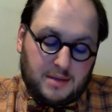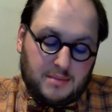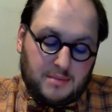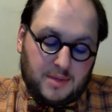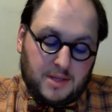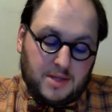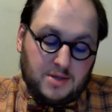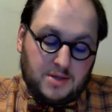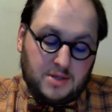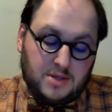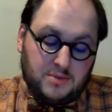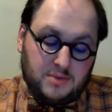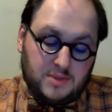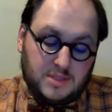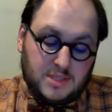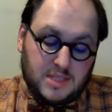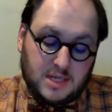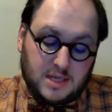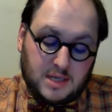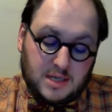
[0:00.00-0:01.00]
Mother, you will
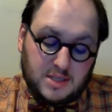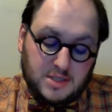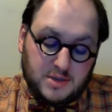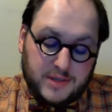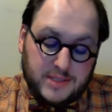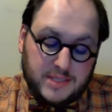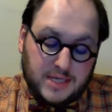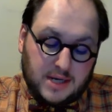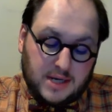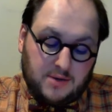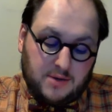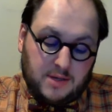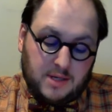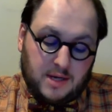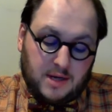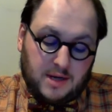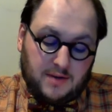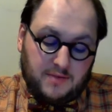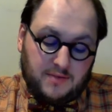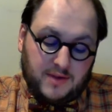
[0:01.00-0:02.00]
sink. And so I tear it
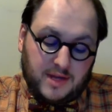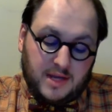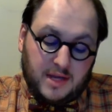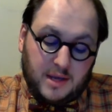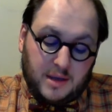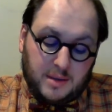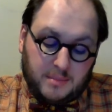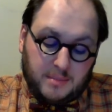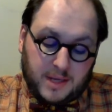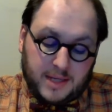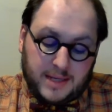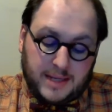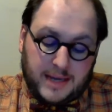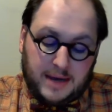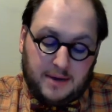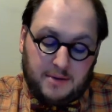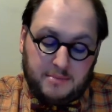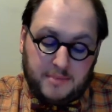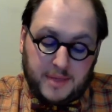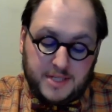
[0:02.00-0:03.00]
off. My
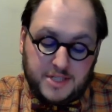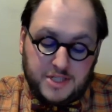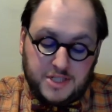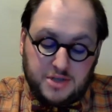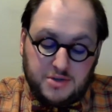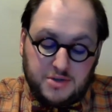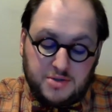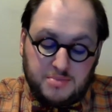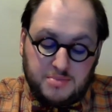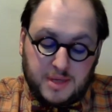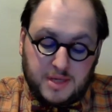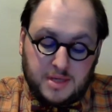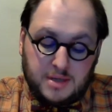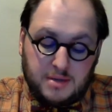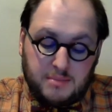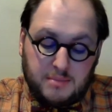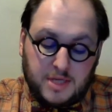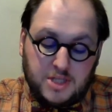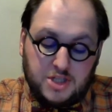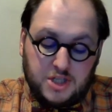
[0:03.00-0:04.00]
gown, my shoes,
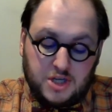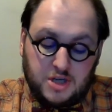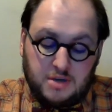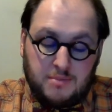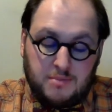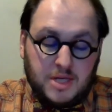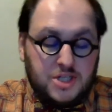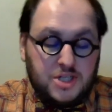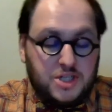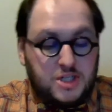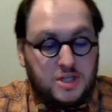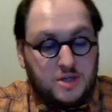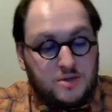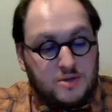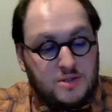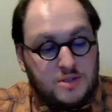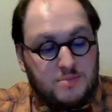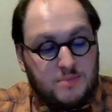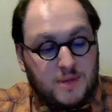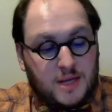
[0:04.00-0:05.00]
my shirt, my
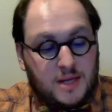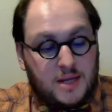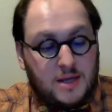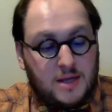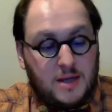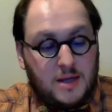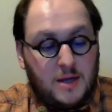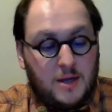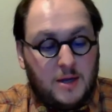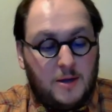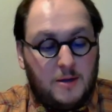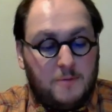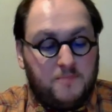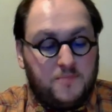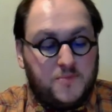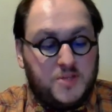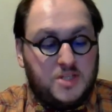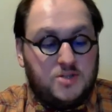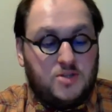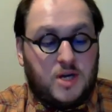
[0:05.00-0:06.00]
shoes, my...
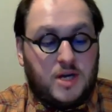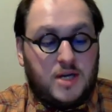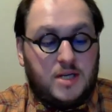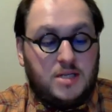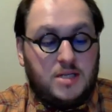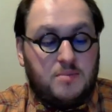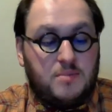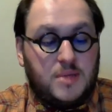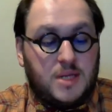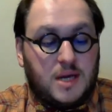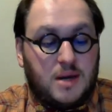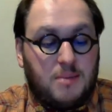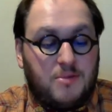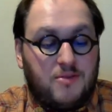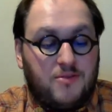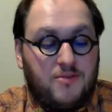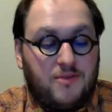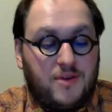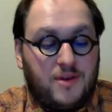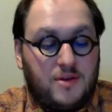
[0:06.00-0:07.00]
trying to become
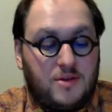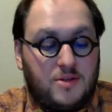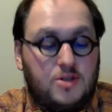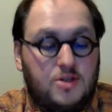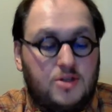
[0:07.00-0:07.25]
a fish,